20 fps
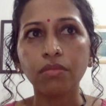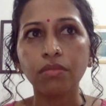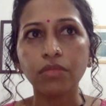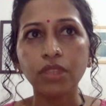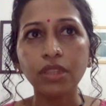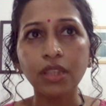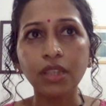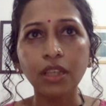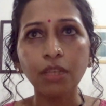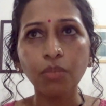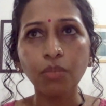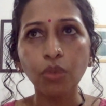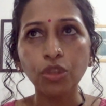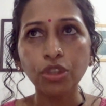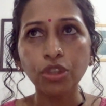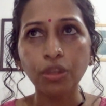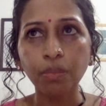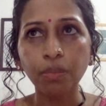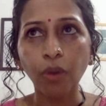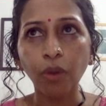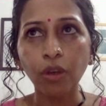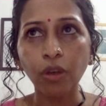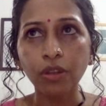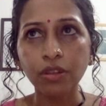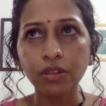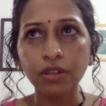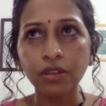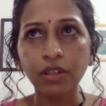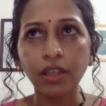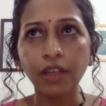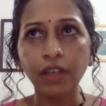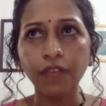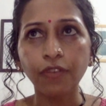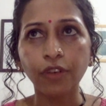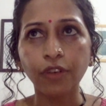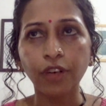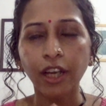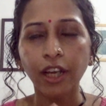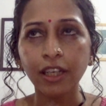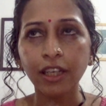the single most important thing
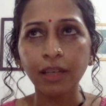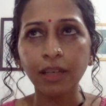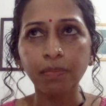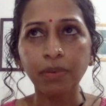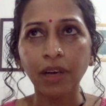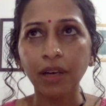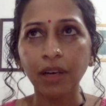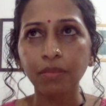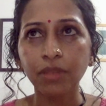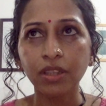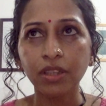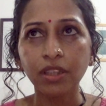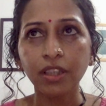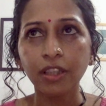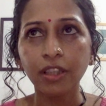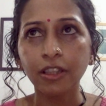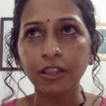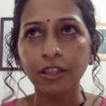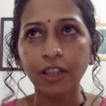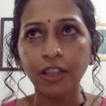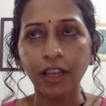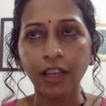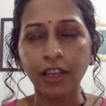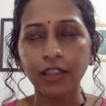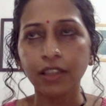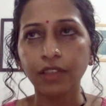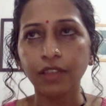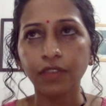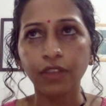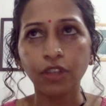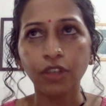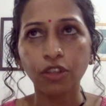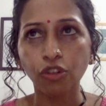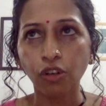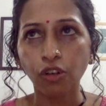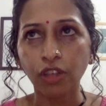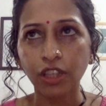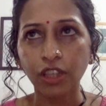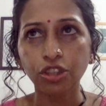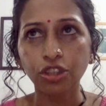for any primary caregiver
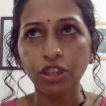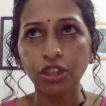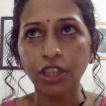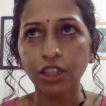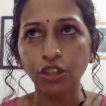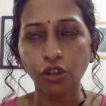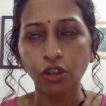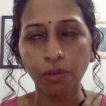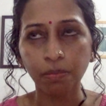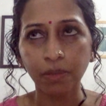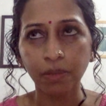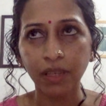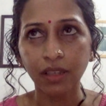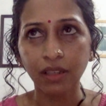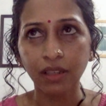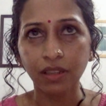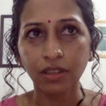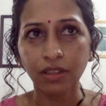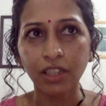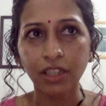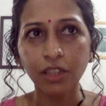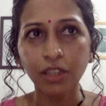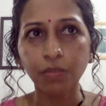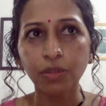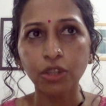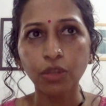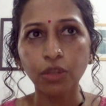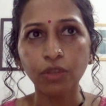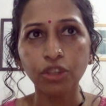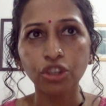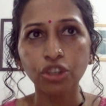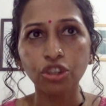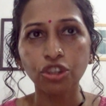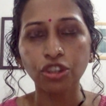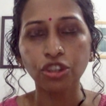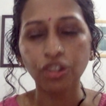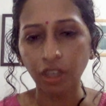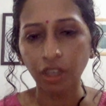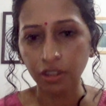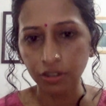or educator or parent, especially with
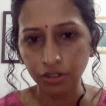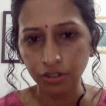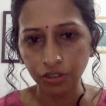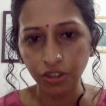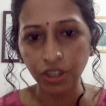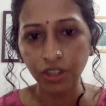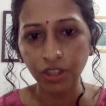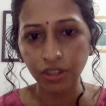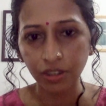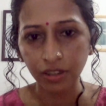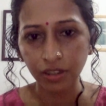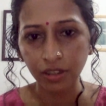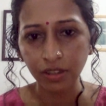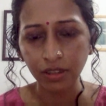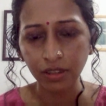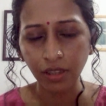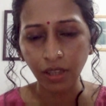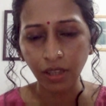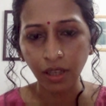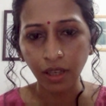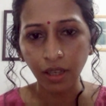children under 3 years,